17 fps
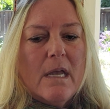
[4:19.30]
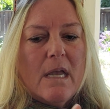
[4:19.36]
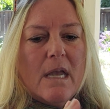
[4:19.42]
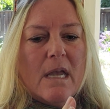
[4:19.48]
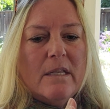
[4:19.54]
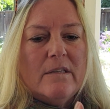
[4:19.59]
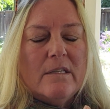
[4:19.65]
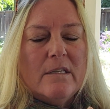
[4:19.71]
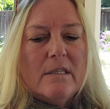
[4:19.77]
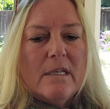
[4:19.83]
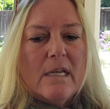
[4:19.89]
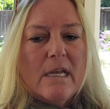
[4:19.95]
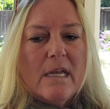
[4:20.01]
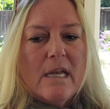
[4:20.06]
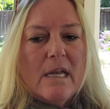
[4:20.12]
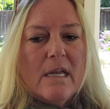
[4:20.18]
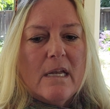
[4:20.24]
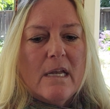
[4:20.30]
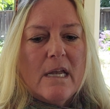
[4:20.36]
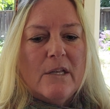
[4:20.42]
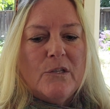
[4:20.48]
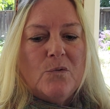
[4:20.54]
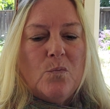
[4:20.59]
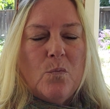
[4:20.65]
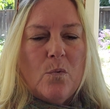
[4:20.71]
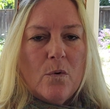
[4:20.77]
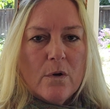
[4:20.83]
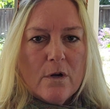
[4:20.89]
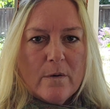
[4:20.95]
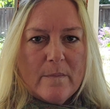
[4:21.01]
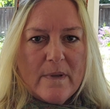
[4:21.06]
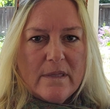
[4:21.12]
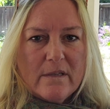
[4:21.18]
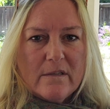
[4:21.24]
it's
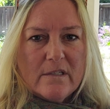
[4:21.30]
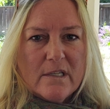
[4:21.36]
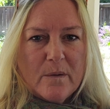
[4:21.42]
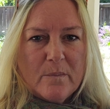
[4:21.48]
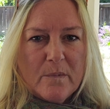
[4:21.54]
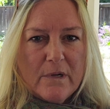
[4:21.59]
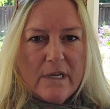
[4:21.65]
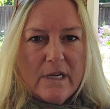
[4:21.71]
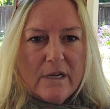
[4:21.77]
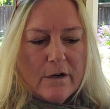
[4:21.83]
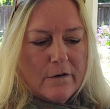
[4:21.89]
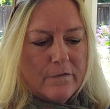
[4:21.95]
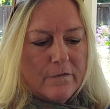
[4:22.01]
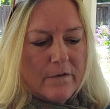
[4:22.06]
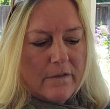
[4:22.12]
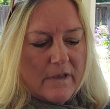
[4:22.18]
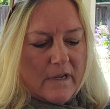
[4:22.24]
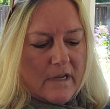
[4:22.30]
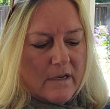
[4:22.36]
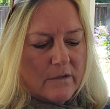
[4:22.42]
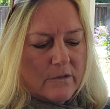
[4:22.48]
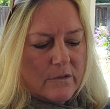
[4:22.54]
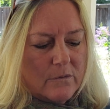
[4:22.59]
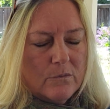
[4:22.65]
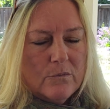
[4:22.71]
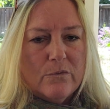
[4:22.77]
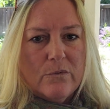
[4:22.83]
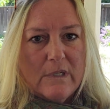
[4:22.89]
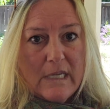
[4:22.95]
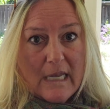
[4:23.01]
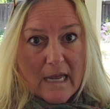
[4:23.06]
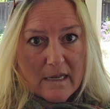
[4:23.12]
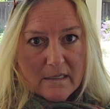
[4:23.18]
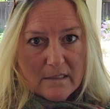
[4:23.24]
warm in the summer here for these,
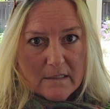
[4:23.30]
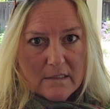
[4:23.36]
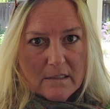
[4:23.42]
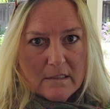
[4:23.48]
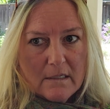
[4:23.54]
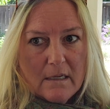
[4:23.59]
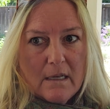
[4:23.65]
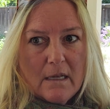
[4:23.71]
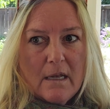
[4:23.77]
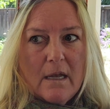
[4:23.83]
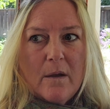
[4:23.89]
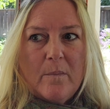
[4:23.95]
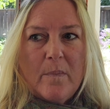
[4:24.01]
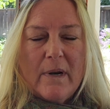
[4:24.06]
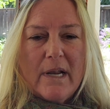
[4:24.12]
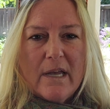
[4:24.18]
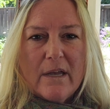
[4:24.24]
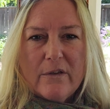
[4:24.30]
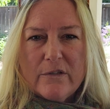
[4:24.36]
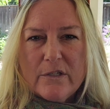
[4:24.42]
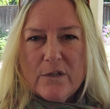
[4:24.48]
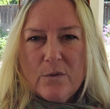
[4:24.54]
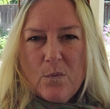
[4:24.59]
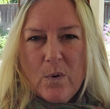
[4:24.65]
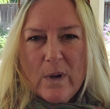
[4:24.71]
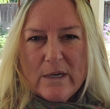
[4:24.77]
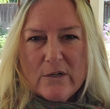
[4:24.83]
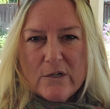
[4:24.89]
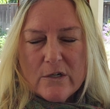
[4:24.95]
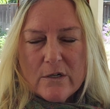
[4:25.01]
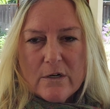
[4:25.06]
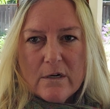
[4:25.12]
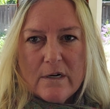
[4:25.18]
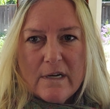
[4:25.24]
yes. But I also
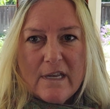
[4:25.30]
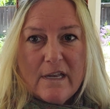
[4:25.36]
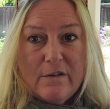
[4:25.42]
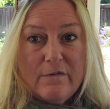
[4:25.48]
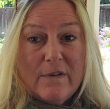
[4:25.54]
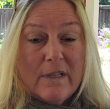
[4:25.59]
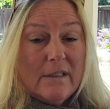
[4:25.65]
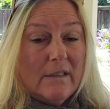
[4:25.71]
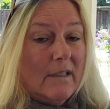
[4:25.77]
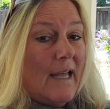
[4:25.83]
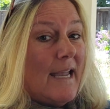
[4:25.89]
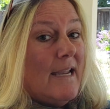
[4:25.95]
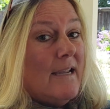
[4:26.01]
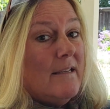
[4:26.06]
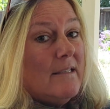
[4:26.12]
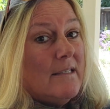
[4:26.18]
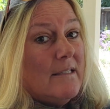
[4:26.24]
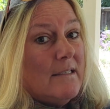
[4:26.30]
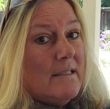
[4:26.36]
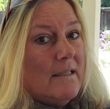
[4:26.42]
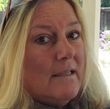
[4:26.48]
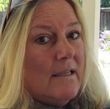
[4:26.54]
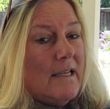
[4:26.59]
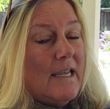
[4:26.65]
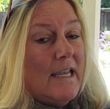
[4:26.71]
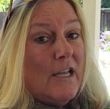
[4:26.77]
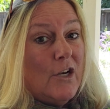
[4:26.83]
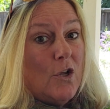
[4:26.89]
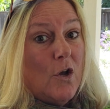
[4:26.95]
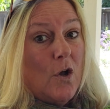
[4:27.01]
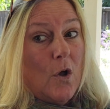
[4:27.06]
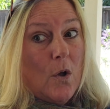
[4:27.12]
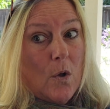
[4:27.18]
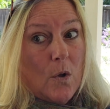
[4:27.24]
wonder if it likes it
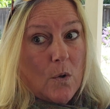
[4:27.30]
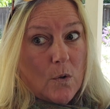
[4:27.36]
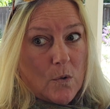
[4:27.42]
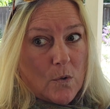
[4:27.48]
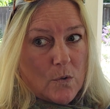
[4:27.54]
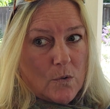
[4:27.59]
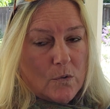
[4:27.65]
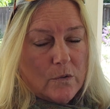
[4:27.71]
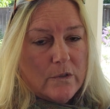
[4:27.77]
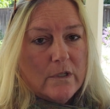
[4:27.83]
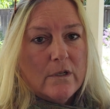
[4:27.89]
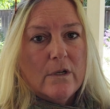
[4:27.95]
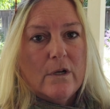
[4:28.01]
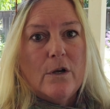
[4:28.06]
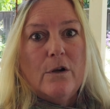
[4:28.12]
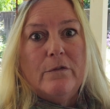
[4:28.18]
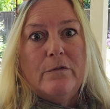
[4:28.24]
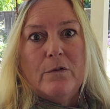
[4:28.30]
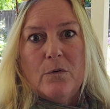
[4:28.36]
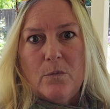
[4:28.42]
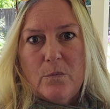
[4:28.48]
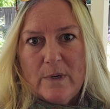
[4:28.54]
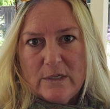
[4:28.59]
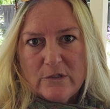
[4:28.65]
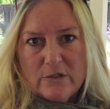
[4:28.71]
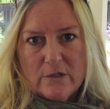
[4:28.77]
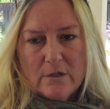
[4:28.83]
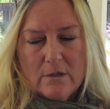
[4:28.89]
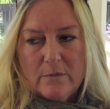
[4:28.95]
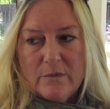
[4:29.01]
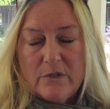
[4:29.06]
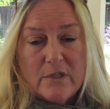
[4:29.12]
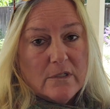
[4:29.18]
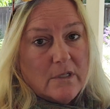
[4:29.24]
cold over winter,
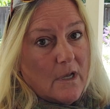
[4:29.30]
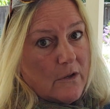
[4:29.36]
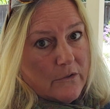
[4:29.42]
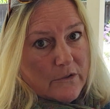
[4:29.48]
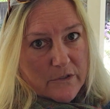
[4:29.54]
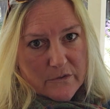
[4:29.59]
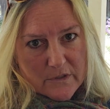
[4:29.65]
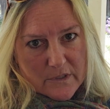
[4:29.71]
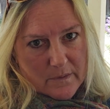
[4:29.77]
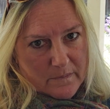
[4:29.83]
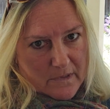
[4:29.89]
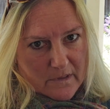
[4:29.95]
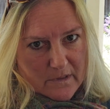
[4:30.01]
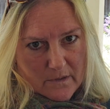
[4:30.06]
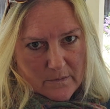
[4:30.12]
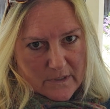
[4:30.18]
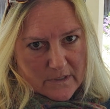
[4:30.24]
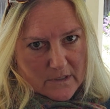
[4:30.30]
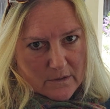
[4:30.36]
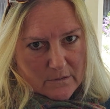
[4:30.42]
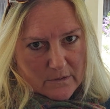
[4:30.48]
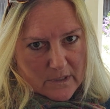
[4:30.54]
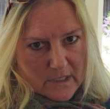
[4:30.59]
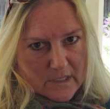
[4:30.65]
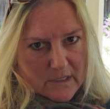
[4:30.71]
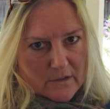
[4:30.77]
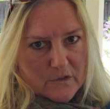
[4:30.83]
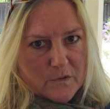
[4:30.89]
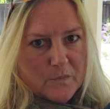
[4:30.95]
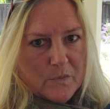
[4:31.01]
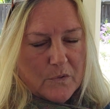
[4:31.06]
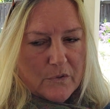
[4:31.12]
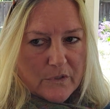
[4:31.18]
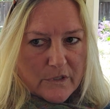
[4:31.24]
which is also something that we don't get.
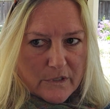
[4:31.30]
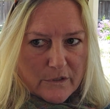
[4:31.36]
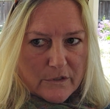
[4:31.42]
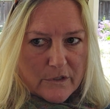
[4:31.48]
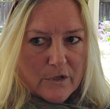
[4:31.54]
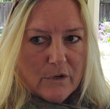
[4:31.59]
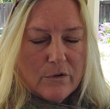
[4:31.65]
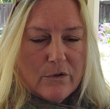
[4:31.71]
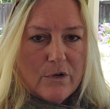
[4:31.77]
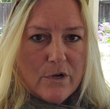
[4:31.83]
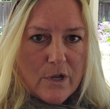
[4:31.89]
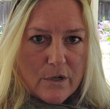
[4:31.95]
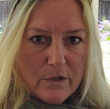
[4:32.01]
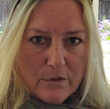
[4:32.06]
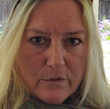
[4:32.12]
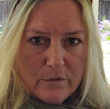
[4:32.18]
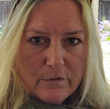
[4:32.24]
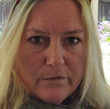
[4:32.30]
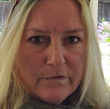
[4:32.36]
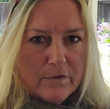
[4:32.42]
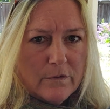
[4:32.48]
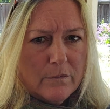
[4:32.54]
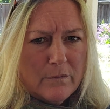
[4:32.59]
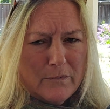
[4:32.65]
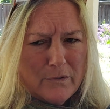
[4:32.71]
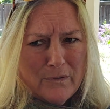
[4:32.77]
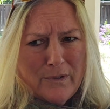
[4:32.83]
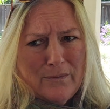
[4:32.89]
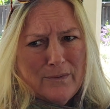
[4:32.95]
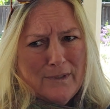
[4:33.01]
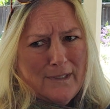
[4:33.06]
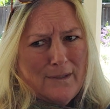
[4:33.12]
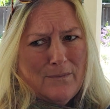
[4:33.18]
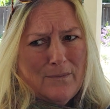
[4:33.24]
Spruces are known for doing
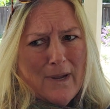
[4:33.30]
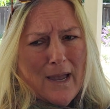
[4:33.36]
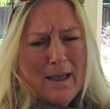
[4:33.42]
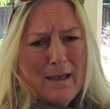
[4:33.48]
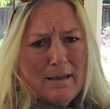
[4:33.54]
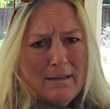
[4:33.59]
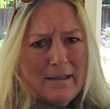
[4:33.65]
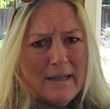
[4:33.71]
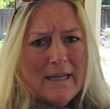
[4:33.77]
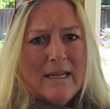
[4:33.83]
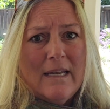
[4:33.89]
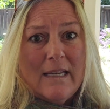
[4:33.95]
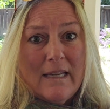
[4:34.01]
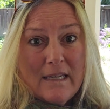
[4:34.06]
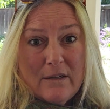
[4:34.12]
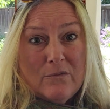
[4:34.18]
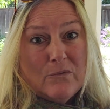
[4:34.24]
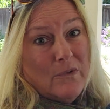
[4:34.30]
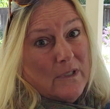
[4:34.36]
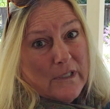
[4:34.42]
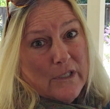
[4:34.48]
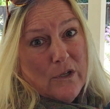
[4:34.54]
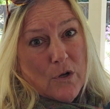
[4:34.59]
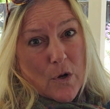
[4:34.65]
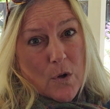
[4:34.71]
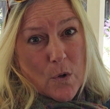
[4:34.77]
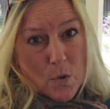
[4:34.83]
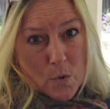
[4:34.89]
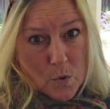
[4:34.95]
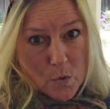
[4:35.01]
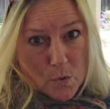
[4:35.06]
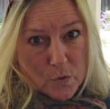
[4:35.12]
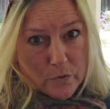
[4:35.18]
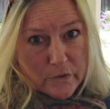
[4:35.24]
really well in really
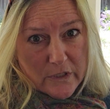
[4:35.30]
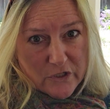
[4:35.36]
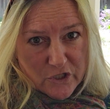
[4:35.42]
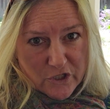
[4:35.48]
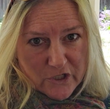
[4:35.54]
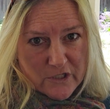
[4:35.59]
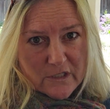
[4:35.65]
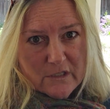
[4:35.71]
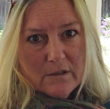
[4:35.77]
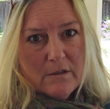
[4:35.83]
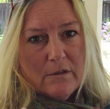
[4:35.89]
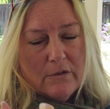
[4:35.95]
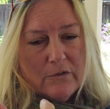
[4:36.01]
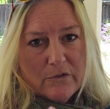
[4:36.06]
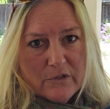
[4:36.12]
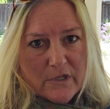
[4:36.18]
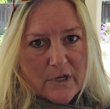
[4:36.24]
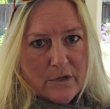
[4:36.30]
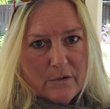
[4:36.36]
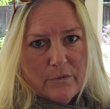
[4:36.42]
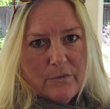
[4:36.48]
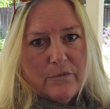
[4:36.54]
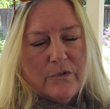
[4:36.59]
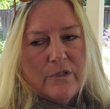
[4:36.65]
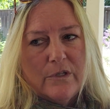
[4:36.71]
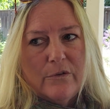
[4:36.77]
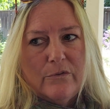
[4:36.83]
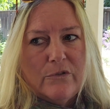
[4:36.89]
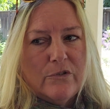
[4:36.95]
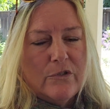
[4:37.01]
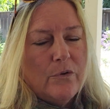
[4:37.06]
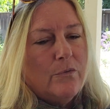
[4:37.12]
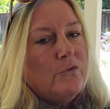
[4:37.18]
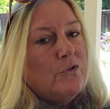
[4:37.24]
cold, chill zones. So
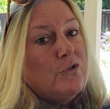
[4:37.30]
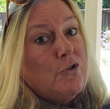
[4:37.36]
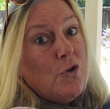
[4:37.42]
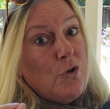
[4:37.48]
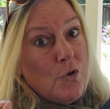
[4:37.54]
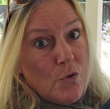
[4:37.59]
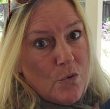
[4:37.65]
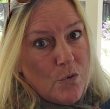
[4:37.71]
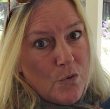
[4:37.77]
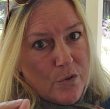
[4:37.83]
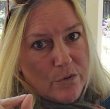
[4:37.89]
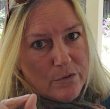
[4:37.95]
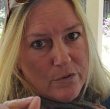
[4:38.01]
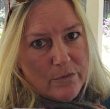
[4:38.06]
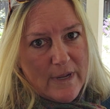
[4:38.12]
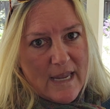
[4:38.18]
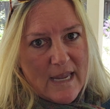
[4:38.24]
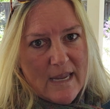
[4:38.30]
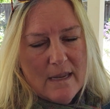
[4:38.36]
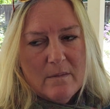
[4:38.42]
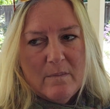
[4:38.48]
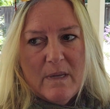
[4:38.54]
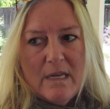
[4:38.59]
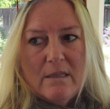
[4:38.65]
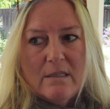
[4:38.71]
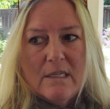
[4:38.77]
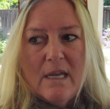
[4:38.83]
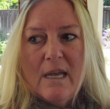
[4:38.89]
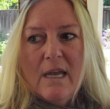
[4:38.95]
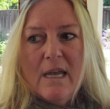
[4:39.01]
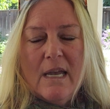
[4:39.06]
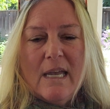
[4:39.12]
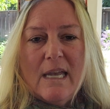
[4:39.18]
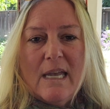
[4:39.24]
zones 2 through 8 means
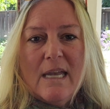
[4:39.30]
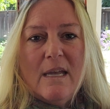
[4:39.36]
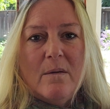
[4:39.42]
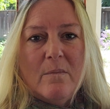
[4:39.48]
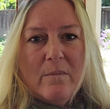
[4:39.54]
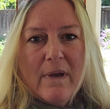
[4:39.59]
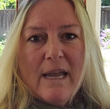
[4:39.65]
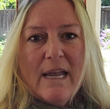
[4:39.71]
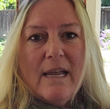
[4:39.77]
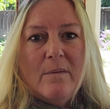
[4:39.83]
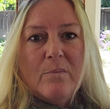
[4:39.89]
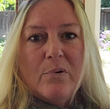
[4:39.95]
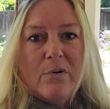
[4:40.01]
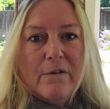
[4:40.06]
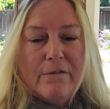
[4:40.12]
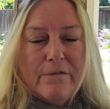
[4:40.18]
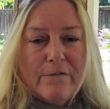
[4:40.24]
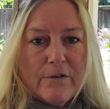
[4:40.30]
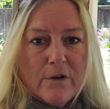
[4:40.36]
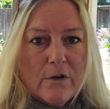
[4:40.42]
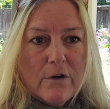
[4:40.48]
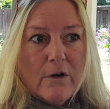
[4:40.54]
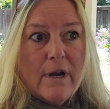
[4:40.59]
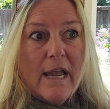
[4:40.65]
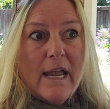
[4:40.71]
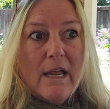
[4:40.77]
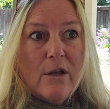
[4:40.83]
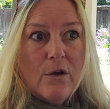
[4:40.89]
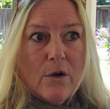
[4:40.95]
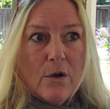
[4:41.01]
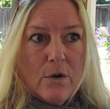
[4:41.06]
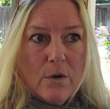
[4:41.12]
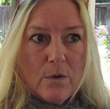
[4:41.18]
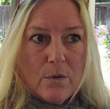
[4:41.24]
it might prefer a
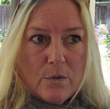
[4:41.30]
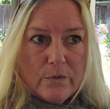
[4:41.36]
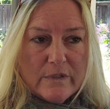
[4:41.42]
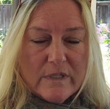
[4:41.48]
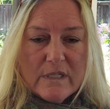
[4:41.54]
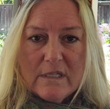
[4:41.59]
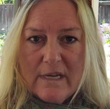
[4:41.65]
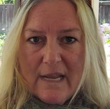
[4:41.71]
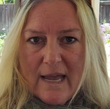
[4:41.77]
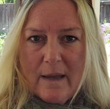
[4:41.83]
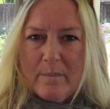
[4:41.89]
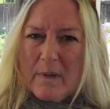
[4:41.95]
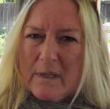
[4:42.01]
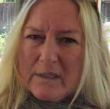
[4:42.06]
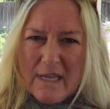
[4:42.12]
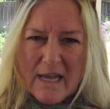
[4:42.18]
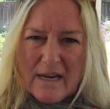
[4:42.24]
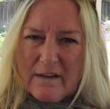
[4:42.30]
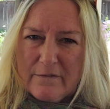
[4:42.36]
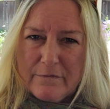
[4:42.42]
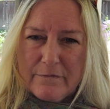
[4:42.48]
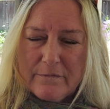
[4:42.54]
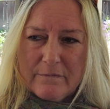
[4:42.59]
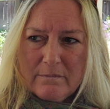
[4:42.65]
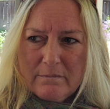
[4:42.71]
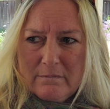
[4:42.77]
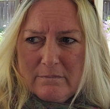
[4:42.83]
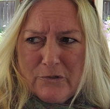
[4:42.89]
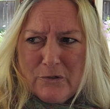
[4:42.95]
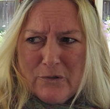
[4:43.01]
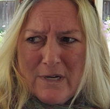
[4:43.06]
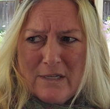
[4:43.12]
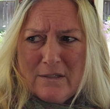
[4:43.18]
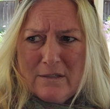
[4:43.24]
cold snap. A lot of
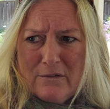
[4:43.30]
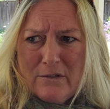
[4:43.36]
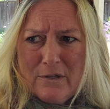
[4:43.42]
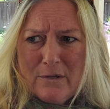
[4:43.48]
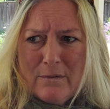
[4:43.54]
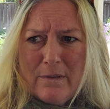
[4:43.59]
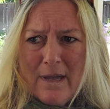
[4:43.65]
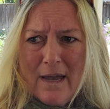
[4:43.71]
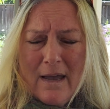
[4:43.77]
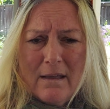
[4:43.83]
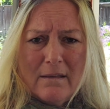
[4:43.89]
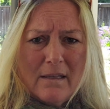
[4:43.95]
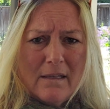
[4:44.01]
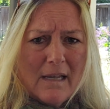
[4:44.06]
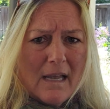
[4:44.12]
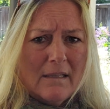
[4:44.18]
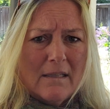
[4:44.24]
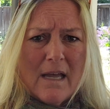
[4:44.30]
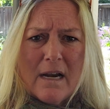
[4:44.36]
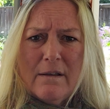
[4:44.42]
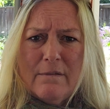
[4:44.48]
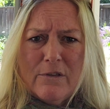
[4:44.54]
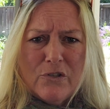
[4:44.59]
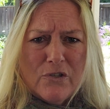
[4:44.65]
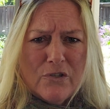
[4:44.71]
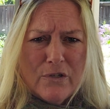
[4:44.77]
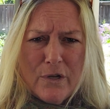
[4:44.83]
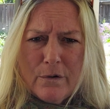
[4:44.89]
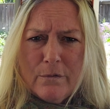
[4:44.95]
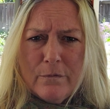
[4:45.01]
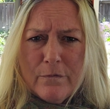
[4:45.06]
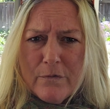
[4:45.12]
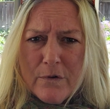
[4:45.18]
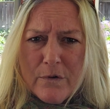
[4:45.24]
trees do that. Like a lot of the
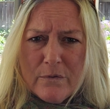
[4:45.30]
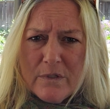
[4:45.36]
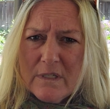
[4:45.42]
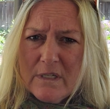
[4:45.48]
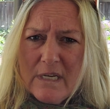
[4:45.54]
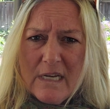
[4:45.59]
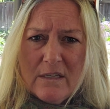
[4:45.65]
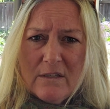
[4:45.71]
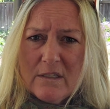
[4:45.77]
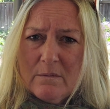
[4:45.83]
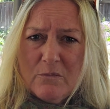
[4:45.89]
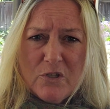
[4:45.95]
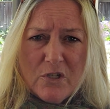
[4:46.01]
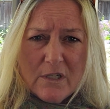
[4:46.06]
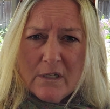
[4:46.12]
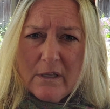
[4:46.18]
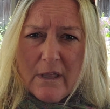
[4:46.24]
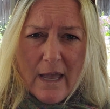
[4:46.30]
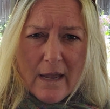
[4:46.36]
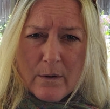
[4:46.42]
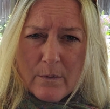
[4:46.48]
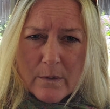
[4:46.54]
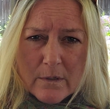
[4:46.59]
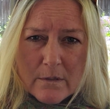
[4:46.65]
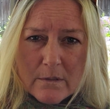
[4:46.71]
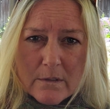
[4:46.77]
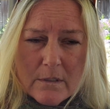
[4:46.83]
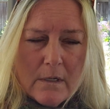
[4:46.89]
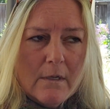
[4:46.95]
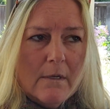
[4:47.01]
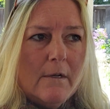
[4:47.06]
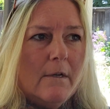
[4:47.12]
stone fruits need some chill hours,